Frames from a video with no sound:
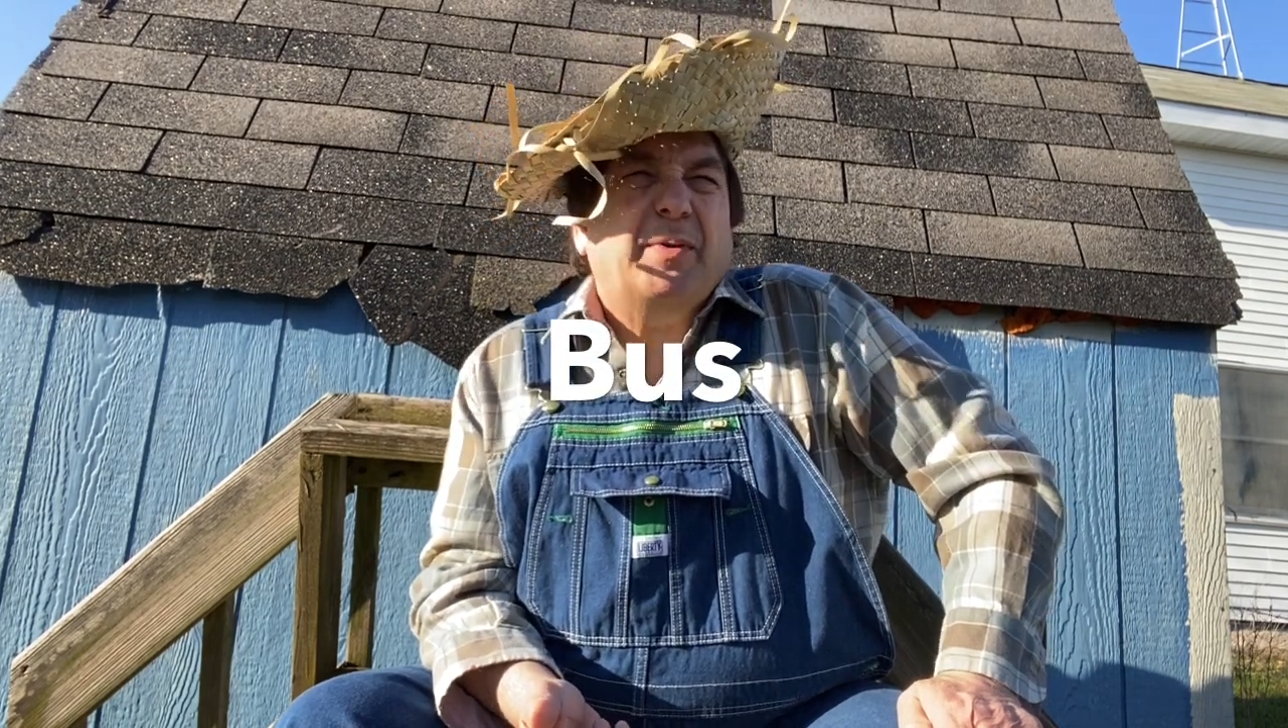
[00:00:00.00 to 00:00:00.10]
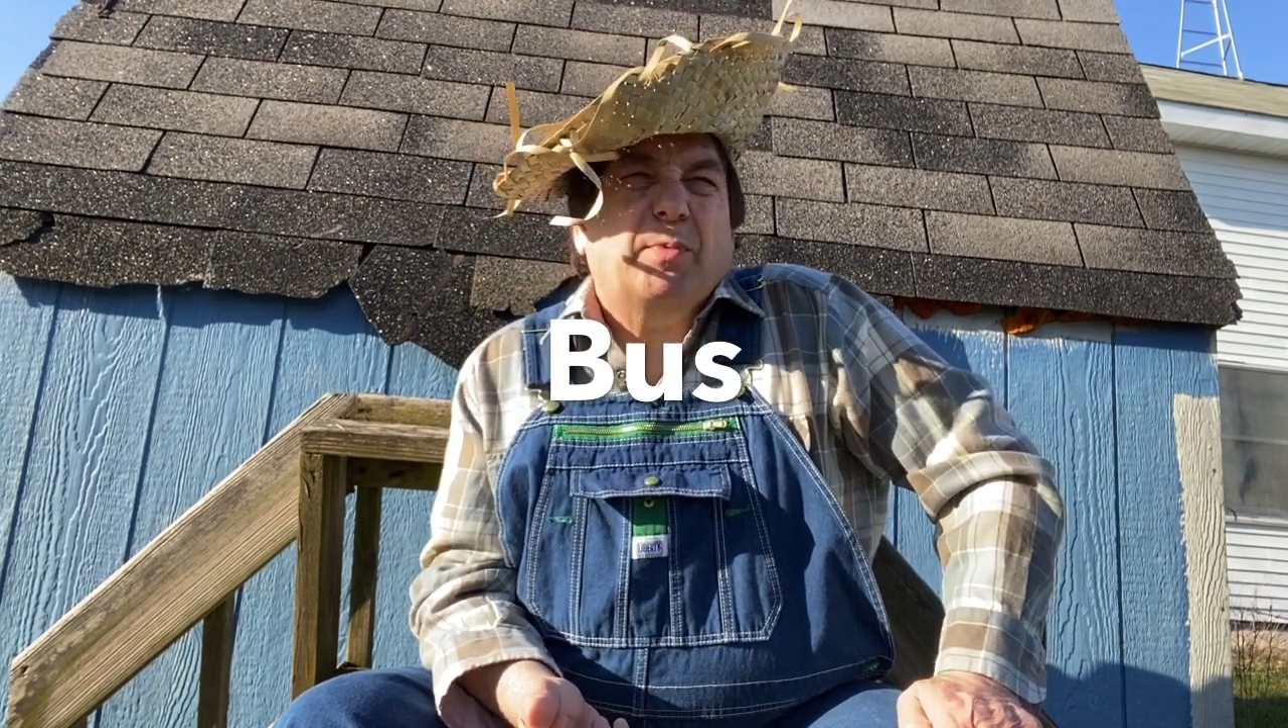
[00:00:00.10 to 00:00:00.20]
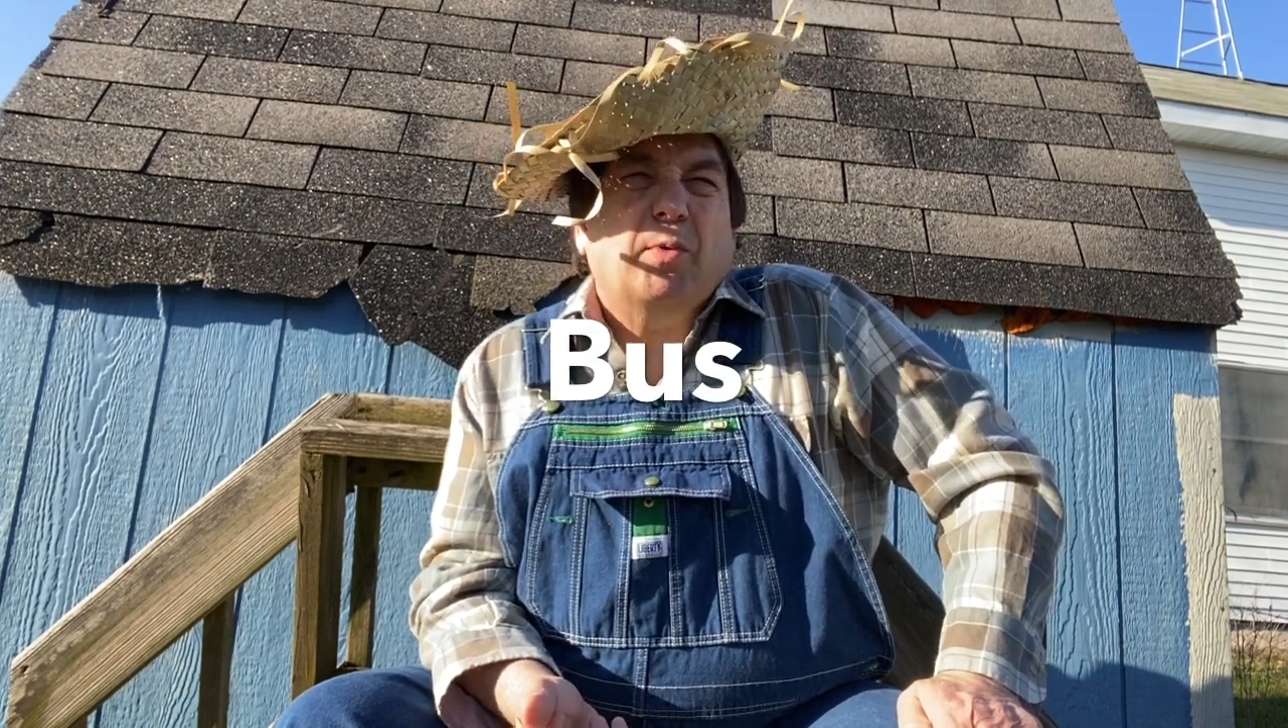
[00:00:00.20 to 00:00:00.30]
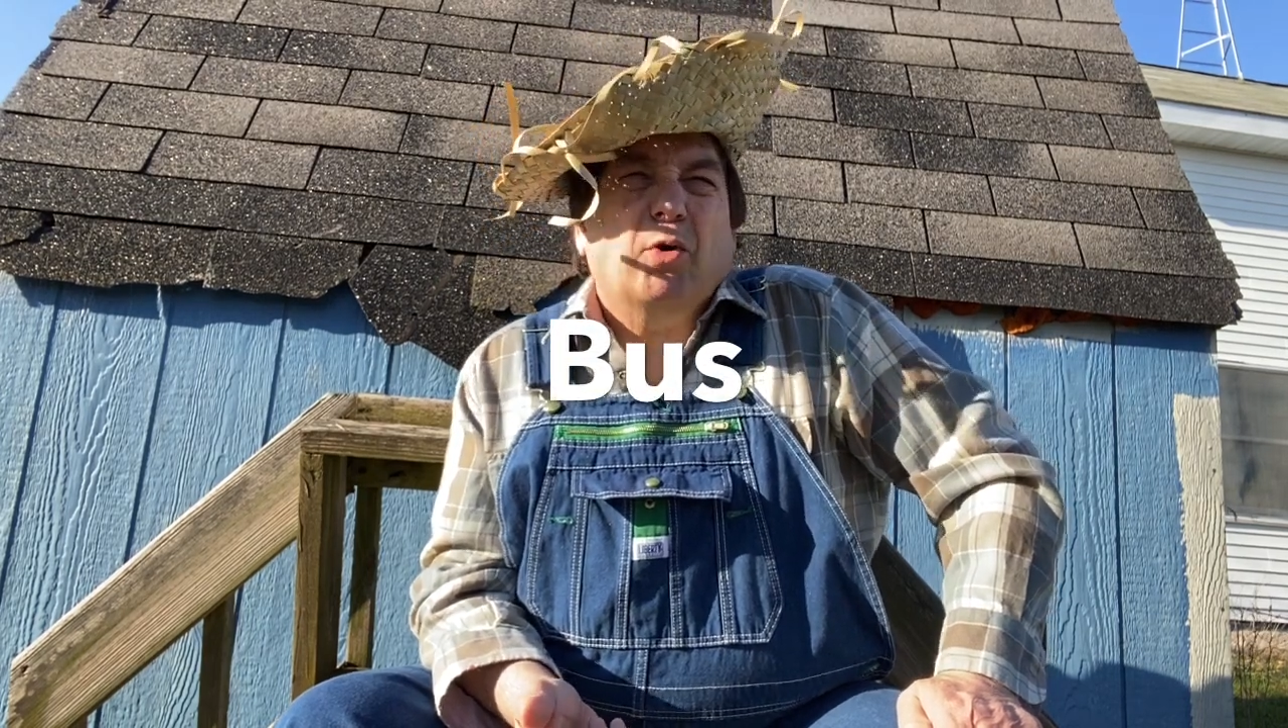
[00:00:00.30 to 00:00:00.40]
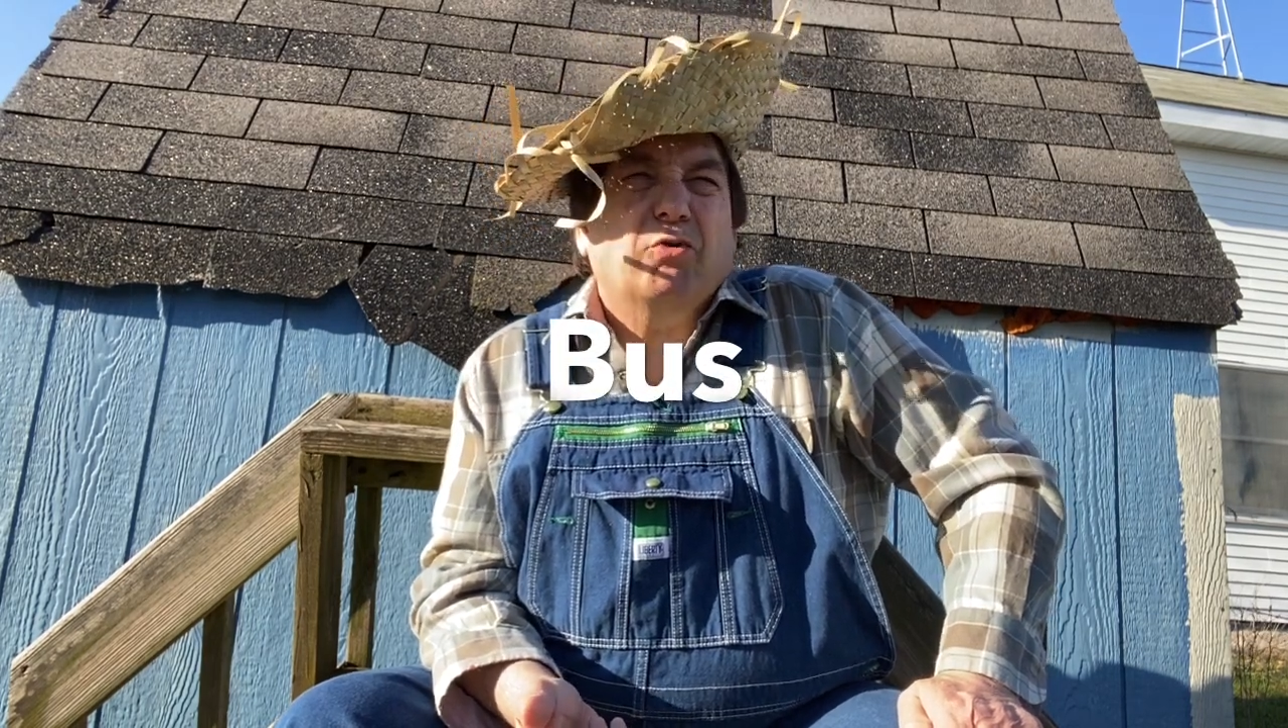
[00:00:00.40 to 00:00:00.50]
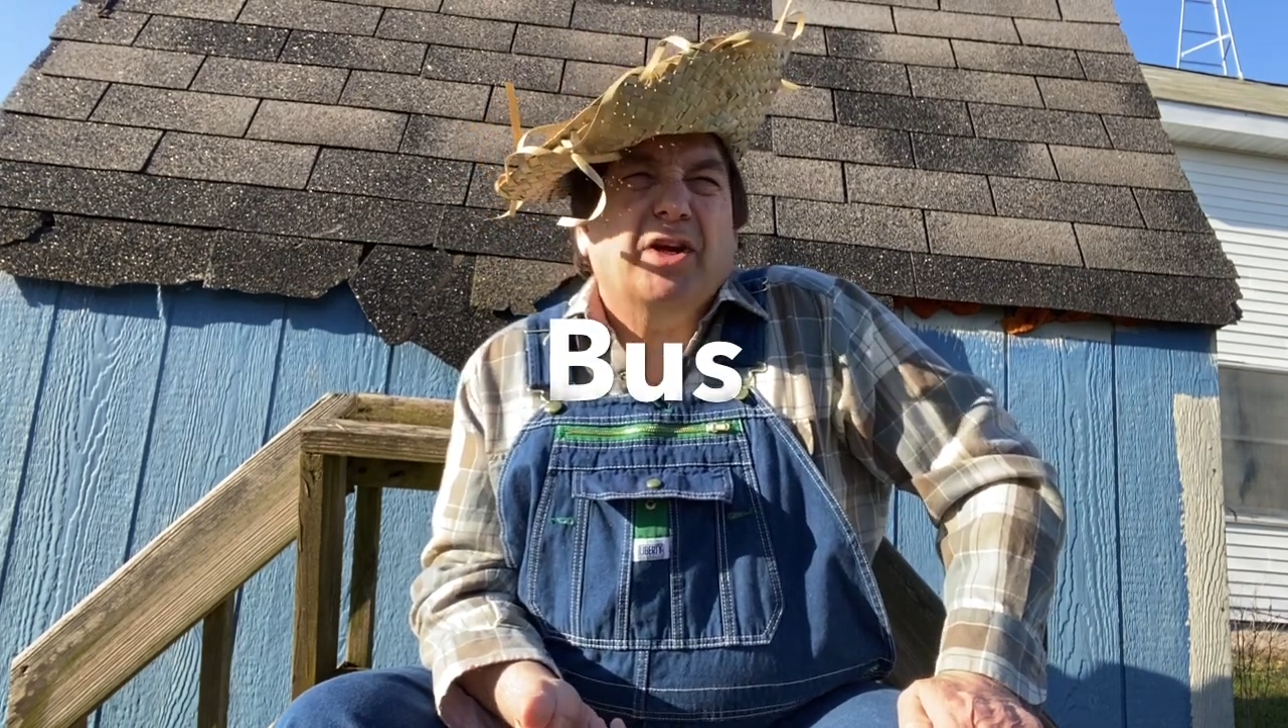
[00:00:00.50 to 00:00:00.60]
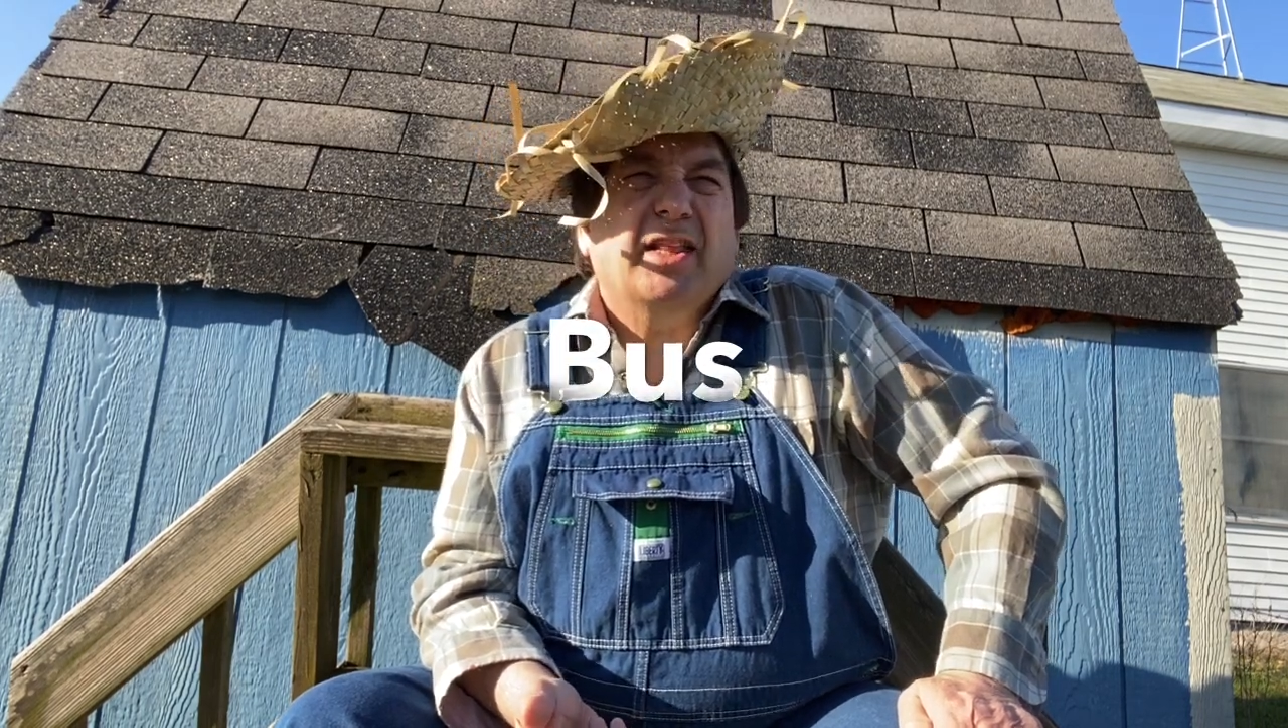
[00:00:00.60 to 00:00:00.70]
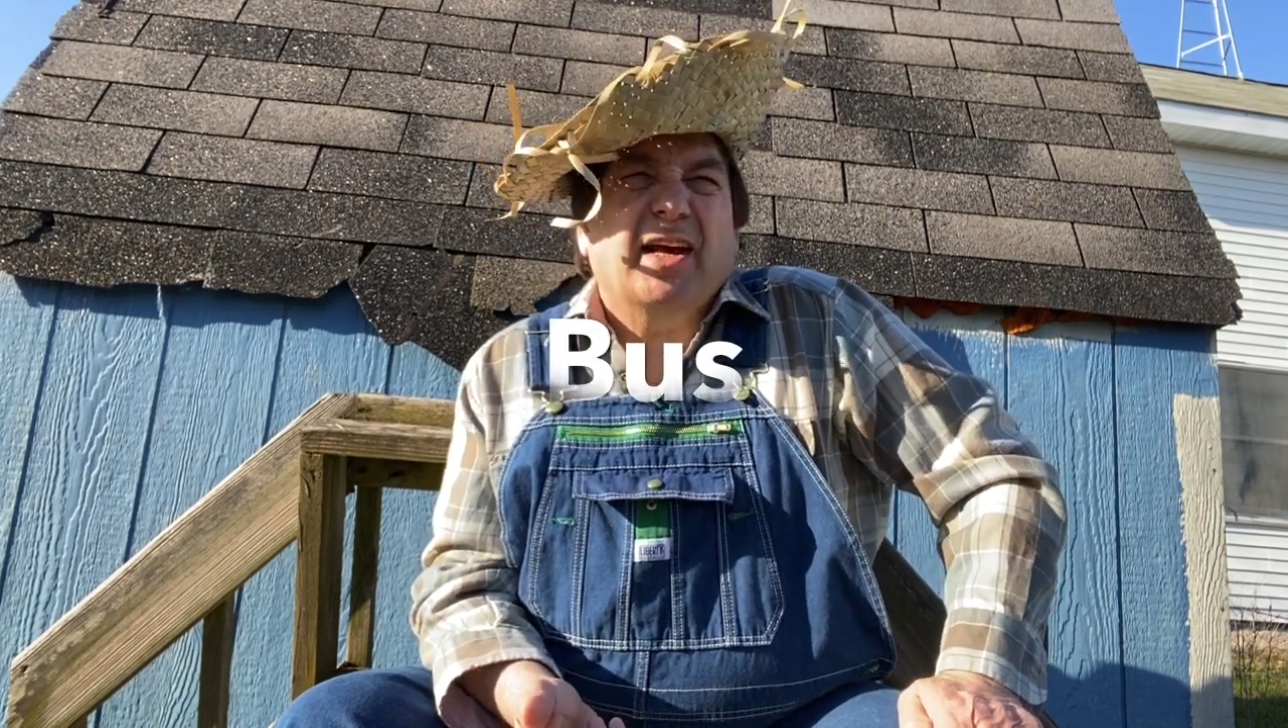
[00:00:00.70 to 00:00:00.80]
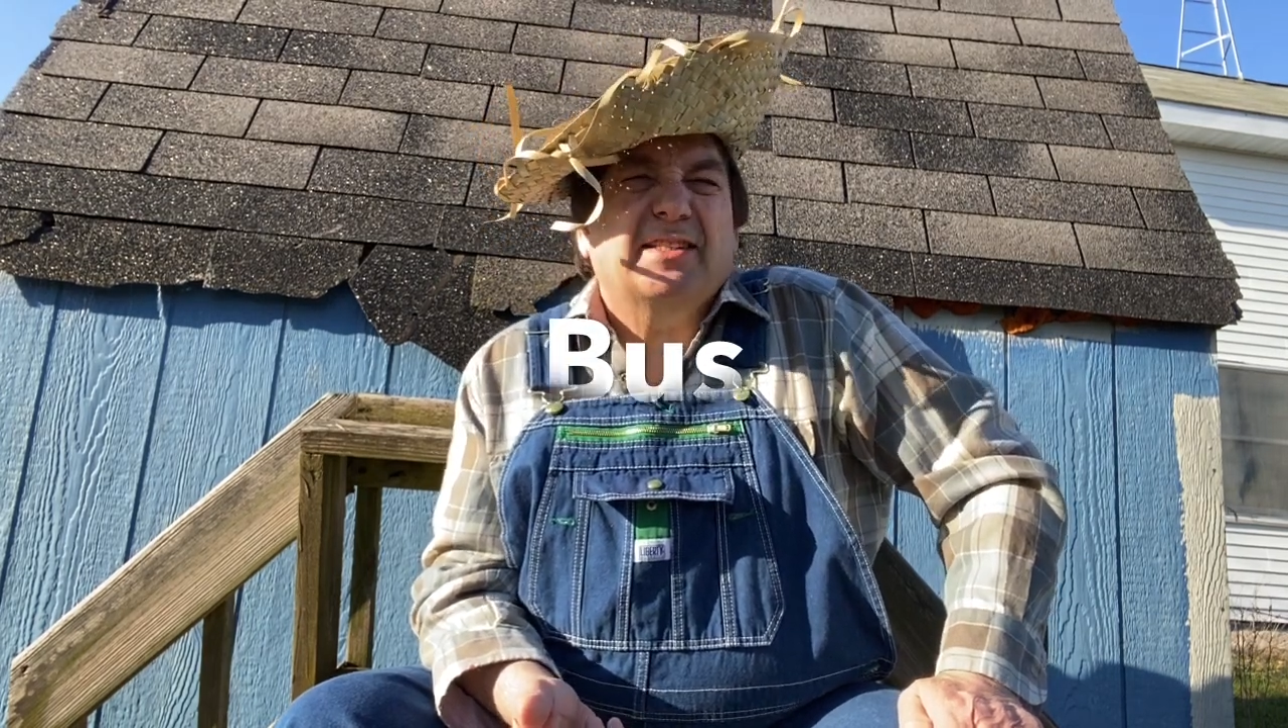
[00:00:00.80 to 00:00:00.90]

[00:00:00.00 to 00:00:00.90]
won't realize